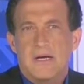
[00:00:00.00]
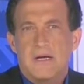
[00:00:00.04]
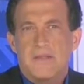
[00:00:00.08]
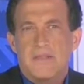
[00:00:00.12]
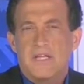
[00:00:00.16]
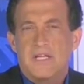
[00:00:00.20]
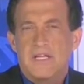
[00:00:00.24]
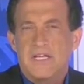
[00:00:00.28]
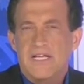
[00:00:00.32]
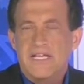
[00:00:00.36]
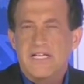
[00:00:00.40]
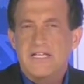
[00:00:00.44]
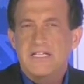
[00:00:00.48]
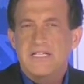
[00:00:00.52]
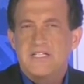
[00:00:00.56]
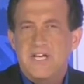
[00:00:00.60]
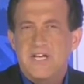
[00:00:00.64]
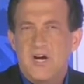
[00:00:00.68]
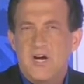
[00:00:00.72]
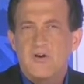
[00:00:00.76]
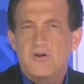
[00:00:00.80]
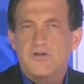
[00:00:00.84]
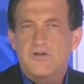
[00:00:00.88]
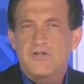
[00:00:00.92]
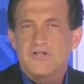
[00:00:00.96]
the leading
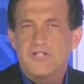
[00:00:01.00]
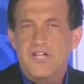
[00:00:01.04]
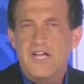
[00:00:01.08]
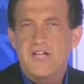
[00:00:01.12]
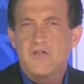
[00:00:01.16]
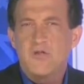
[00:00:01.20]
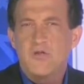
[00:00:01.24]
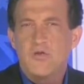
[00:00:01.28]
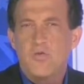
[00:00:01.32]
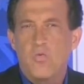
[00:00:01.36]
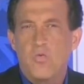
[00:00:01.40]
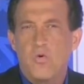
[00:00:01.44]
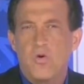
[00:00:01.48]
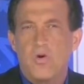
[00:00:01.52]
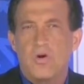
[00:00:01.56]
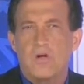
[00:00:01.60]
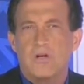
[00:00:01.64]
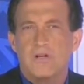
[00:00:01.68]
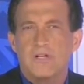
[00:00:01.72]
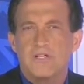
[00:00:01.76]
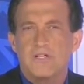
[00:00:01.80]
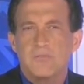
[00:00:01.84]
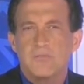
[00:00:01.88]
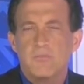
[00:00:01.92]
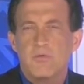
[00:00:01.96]
terror state in the
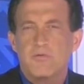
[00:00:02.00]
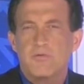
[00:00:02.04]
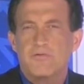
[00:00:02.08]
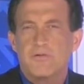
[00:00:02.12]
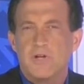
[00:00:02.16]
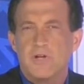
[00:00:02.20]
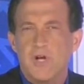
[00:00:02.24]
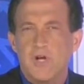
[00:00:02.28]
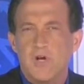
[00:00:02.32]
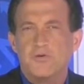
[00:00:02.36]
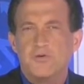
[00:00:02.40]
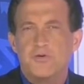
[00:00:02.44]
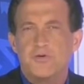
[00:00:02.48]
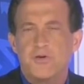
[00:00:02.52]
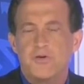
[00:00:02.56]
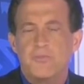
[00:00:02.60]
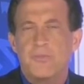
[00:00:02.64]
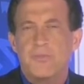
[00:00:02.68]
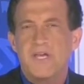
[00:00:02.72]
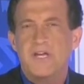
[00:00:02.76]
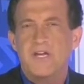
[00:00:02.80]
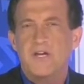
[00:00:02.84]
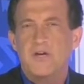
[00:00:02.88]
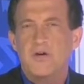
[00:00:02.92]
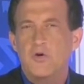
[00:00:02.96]
world has moved closer to
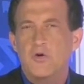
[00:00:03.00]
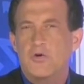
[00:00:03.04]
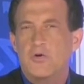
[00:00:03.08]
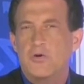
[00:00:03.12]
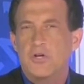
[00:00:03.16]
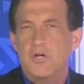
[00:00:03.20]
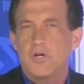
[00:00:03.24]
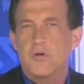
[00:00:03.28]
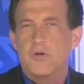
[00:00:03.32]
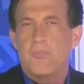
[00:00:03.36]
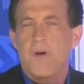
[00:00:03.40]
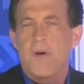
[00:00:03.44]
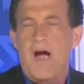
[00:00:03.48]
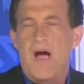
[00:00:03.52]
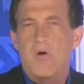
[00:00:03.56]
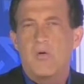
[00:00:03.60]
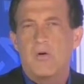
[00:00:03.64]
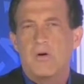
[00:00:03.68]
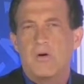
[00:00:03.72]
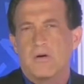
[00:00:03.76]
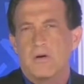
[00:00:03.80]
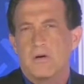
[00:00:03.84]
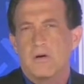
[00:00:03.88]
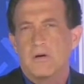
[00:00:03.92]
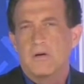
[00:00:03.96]
being a nuclear
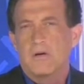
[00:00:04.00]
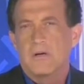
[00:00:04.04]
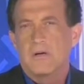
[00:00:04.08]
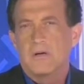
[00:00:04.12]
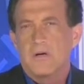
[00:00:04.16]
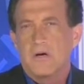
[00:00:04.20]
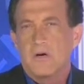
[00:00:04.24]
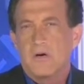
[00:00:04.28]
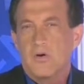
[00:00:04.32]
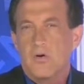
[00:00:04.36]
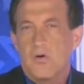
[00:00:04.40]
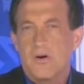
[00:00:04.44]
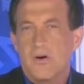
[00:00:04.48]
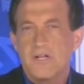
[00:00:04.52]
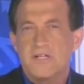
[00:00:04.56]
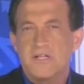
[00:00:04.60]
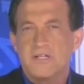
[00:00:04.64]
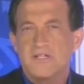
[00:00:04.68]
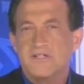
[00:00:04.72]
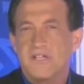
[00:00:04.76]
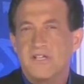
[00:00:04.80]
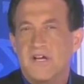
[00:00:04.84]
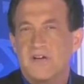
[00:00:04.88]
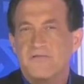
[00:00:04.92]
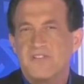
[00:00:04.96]
power, according to
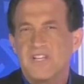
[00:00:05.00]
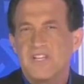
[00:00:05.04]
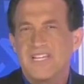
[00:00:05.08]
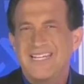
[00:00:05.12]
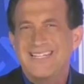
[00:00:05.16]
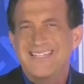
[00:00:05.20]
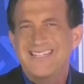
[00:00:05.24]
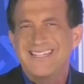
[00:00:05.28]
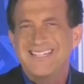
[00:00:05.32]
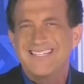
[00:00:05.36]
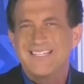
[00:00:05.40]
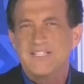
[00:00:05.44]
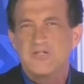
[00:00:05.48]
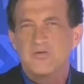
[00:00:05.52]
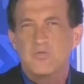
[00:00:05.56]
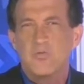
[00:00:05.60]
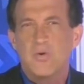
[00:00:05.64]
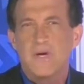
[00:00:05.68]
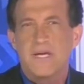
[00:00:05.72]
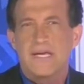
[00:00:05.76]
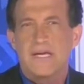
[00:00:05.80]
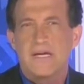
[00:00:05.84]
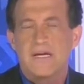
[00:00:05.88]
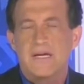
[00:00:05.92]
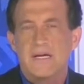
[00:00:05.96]
stuff leaked this
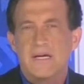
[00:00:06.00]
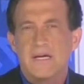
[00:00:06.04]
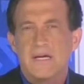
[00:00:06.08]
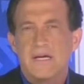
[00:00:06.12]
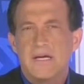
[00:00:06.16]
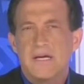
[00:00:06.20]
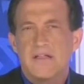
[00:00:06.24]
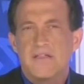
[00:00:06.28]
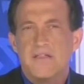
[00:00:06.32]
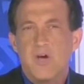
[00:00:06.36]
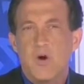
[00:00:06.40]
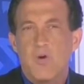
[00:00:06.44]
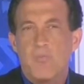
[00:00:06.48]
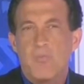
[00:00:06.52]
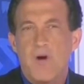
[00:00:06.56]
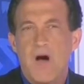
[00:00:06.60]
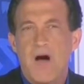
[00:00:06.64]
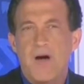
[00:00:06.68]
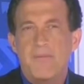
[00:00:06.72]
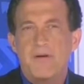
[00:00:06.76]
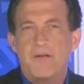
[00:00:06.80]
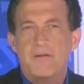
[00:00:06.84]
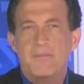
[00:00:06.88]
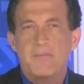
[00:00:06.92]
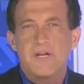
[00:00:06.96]
week. The
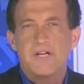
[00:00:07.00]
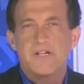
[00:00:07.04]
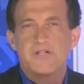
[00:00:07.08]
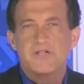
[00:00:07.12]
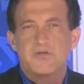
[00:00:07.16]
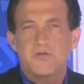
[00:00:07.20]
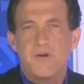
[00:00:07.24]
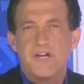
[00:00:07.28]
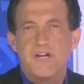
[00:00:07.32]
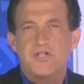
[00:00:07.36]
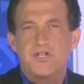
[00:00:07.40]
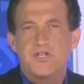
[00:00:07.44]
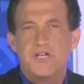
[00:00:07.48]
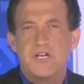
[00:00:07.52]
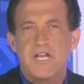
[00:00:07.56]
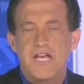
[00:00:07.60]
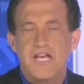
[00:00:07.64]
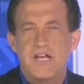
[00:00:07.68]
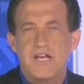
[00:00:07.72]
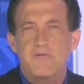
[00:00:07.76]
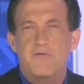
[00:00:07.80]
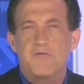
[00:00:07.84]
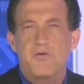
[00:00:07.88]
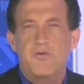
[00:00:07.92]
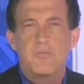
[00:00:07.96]
Obama administration
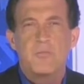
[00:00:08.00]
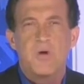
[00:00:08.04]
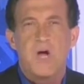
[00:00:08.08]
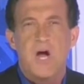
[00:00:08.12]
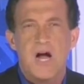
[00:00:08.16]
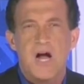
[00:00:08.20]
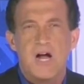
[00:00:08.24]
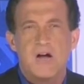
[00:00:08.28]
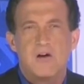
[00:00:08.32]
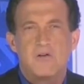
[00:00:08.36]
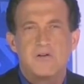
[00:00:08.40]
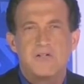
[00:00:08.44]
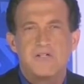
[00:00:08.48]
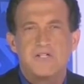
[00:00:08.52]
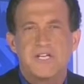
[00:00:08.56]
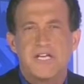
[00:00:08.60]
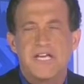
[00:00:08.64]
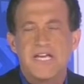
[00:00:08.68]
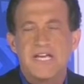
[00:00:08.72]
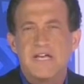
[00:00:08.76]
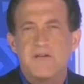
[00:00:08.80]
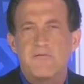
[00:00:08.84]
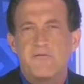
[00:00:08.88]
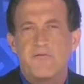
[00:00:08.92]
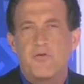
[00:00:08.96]
hid from Congress
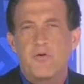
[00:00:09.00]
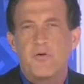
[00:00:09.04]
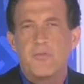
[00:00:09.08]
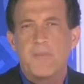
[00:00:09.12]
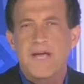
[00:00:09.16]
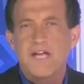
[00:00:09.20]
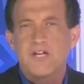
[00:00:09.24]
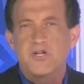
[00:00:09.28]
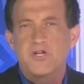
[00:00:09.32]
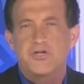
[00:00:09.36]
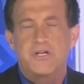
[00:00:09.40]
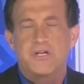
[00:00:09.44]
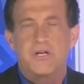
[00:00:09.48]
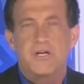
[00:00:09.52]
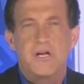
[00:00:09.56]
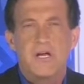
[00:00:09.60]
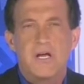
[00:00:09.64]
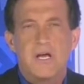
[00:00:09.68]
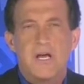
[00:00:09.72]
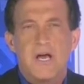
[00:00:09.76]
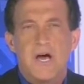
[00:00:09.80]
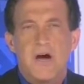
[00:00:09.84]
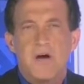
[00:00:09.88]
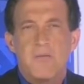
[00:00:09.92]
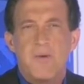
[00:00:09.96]
key information
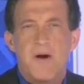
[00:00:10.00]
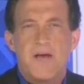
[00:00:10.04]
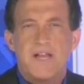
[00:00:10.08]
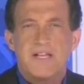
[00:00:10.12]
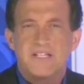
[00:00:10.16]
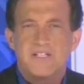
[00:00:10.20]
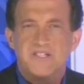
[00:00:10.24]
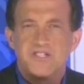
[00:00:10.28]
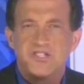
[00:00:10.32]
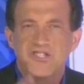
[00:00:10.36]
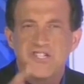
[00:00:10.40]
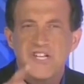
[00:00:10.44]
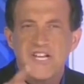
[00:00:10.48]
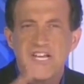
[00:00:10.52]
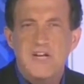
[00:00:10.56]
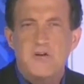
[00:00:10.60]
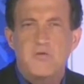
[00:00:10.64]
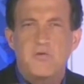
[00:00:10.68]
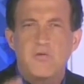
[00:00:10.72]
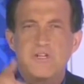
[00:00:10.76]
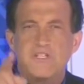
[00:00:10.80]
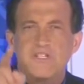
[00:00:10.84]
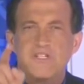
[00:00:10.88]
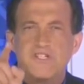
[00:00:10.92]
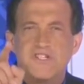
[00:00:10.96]
about a
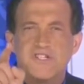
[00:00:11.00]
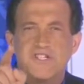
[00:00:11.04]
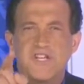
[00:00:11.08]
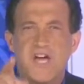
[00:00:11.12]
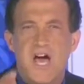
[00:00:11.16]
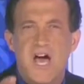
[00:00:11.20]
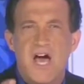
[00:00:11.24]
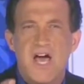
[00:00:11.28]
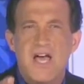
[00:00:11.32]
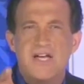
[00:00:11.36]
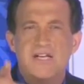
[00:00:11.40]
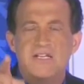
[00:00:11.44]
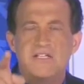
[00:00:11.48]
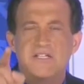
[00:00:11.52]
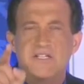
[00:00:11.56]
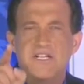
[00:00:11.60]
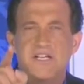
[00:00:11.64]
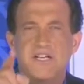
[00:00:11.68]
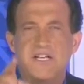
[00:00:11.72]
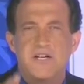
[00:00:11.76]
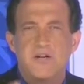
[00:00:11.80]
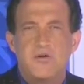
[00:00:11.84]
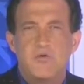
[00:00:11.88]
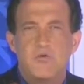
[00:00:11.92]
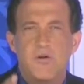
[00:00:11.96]
secret side
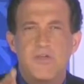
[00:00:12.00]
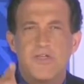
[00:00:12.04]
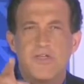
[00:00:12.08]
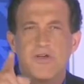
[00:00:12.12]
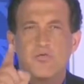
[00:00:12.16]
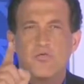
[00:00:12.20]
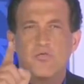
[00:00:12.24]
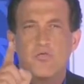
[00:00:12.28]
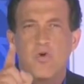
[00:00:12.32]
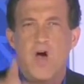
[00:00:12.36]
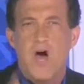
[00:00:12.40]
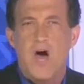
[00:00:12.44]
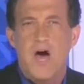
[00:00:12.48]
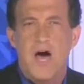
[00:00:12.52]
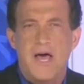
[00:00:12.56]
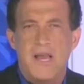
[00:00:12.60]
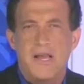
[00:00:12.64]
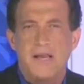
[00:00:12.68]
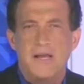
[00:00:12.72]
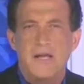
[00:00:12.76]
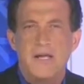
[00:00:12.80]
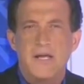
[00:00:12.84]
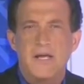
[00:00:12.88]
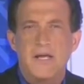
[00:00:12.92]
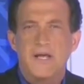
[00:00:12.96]
deal with
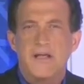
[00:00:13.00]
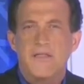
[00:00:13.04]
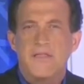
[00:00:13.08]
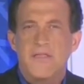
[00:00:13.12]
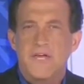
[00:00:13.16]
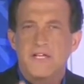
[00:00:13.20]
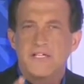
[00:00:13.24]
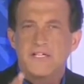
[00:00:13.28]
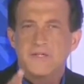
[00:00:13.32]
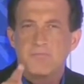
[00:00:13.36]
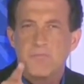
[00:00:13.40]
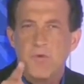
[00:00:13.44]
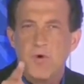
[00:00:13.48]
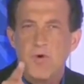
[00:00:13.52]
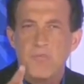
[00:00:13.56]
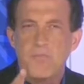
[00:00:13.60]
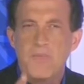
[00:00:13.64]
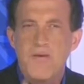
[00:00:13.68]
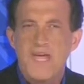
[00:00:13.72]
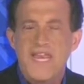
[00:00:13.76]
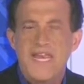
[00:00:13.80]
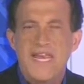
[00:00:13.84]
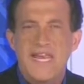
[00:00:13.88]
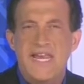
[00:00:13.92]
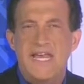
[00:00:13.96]
Iran that's
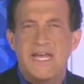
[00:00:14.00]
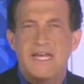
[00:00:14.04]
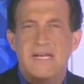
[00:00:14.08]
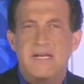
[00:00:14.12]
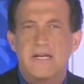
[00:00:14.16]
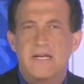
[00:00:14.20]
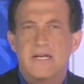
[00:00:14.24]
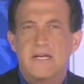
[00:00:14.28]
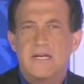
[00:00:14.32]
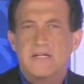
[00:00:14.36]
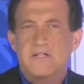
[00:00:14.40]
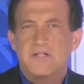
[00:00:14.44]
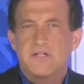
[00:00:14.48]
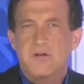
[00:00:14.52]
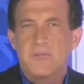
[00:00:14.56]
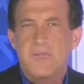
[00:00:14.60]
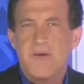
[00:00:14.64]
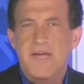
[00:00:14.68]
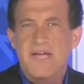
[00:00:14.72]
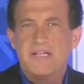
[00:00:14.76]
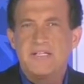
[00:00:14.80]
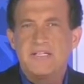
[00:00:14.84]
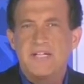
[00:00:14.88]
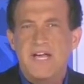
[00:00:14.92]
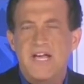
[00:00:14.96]
permitting it to
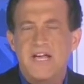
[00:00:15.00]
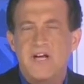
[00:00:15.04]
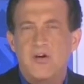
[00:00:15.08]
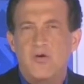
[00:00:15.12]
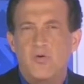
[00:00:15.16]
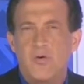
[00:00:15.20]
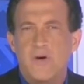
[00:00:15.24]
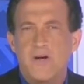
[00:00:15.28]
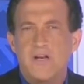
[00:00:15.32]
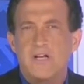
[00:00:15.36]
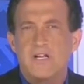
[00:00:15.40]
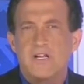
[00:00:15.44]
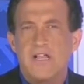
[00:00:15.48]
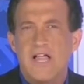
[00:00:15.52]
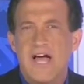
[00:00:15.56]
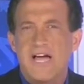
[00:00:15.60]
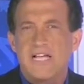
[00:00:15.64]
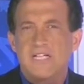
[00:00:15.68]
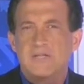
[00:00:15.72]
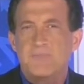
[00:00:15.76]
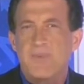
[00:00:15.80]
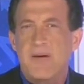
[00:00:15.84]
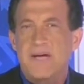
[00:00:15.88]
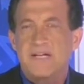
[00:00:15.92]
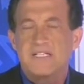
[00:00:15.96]
maintain critical
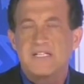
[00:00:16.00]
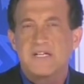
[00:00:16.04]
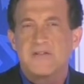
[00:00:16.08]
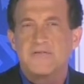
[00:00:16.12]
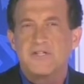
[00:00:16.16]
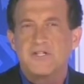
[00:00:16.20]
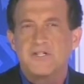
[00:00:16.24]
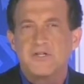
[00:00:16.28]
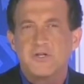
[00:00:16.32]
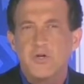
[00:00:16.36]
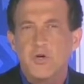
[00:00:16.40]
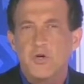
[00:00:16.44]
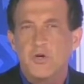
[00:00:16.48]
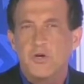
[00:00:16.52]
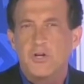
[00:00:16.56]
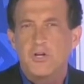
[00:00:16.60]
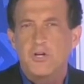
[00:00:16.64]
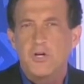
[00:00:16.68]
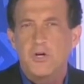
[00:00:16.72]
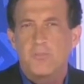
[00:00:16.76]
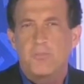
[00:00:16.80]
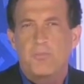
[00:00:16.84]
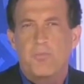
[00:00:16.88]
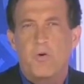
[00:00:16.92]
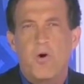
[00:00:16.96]
aspects of its
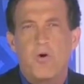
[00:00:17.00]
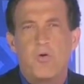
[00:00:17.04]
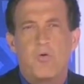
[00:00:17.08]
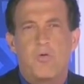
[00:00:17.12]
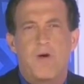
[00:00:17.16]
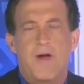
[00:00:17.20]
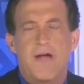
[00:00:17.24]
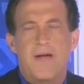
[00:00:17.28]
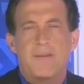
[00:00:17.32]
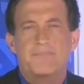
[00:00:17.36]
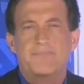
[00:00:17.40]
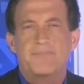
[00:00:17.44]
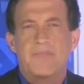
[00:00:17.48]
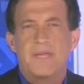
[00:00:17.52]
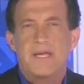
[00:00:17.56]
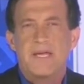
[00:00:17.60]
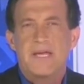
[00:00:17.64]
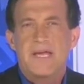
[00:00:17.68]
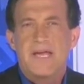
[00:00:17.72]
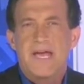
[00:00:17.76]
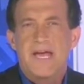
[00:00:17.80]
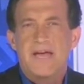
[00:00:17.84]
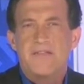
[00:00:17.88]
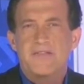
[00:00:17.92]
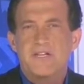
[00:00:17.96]
nuclear program.
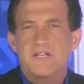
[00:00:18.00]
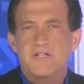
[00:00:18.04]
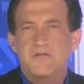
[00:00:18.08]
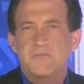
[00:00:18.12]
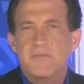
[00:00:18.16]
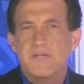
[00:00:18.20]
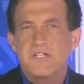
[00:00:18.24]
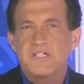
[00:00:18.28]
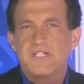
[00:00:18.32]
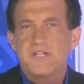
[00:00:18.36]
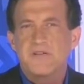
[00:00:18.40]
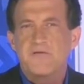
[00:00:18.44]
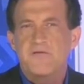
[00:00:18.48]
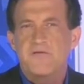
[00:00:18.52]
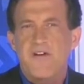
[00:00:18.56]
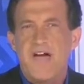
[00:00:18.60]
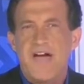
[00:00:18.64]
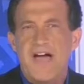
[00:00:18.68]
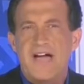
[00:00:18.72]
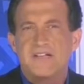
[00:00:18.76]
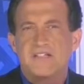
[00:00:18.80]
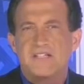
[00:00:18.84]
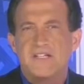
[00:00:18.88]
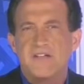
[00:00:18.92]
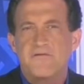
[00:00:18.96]
And these missing
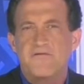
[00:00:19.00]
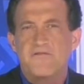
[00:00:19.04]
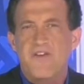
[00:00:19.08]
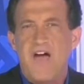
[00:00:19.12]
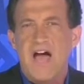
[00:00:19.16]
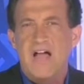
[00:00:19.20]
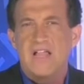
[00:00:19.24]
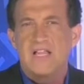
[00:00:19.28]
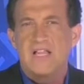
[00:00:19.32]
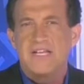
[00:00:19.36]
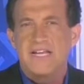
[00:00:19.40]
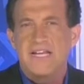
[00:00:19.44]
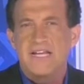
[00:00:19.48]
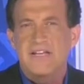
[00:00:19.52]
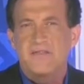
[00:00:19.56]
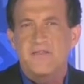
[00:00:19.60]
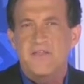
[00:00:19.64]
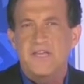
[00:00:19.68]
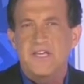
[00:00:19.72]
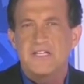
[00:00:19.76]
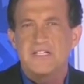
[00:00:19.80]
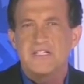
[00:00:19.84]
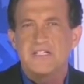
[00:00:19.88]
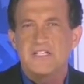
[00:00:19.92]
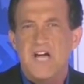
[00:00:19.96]
facts invalidate
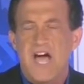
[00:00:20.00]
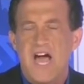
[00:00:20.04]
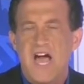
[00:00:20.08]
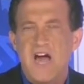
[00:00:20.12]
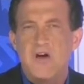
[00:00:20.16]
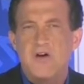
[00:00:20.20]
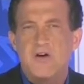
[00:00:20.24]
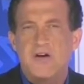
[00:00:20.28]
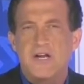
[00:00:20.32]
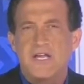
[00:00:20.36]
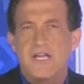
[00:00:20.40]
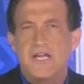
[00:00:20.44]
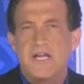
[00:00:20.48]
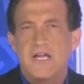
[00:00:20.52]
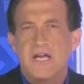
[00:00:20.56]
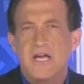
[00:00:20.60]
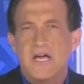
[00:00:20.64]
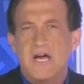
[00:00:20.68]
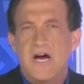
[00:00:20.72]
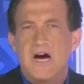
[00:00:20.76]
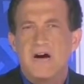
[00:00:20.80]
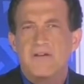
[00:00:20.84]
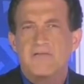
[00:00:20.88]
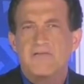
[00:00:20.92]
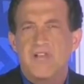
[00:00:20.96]
the entirety
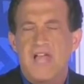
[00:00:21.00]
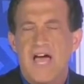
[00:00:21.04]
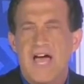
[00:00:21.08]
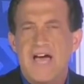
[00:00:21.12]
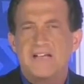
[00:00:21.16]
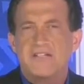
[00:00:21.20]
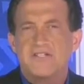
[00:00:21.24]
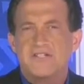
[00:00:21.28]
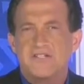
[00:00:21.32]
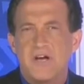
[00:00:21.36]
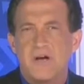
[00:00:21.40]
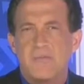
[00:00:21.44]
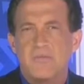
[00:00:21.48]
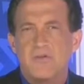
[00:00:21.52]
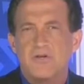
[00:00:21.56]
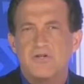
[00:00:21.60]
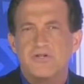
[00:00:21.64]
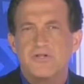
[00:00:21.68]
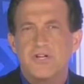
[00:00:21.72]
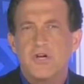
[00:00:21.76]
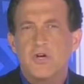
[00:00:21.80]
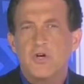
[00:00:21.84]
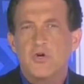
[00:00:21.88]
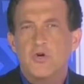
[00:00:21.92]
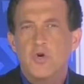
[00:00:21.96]
of last
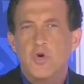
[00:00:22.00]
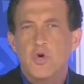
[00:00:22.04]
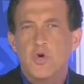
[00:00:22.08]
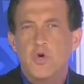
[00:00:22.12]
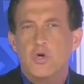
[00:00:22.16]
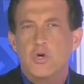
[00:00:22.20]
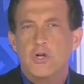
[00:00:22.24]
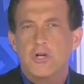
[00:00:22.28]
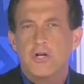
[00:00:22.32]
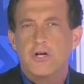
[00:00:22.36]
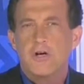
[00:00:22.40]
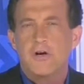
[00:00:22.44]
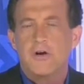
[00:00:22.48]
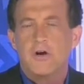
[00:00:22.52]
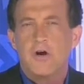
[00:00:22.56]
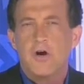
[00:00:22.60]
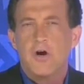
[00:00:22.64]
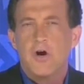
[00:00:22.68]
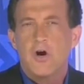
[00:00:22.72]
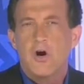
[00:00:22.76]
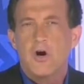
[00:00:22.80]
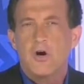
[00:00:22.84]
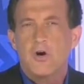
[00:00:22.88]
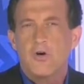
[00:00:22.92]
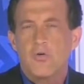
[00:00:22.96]
summer's nuclear
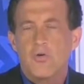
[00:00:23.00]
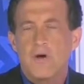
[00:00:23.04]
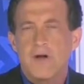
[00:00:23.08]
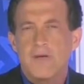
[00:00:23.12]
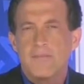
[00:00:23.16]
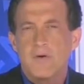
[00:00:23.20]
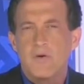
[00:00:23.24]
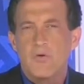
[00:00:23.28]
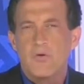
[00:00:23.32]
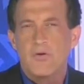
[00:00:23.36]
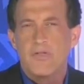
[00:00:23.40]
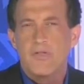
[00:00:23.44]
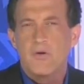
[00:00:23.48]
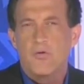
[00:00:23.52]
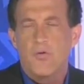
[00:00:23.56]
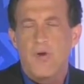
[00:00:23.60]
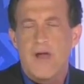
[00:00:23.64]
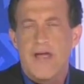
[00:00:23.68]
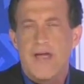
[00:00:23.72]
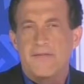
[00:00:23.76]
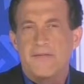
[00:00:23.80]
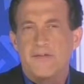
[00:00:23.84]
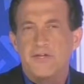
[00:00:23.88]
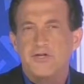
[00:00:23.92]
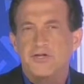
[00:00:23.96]
agreement with
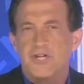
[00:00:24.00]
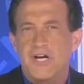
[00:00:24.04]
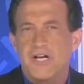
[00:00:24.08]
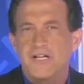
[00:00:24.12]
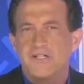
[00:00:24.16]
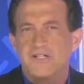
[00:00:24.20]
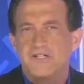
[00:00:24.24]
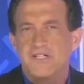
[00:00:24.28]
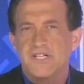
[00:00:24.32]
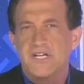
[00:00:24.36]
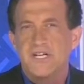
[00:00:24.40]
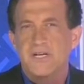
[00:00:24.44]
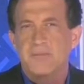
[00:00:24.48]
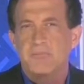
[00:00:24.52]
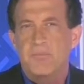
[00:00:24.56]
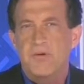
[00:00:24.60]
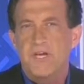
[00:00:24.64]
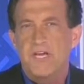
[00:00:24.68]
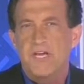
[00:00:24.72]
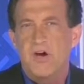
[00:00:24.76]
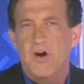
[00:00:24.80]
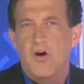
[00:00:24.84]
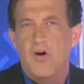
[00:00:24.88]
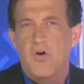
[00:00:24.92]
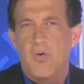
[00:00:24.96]
Iran, the
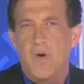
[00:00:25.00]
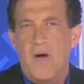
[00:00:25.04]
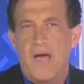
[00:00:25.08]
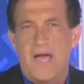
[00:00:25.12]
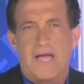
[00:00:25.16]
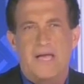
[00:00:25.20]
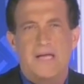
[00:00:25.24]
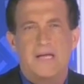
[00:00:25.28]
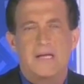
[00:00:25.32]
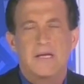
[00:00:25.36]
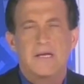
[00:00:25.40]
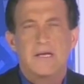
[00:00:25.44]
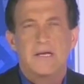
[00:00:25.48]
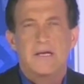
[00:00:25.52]
JCPOA.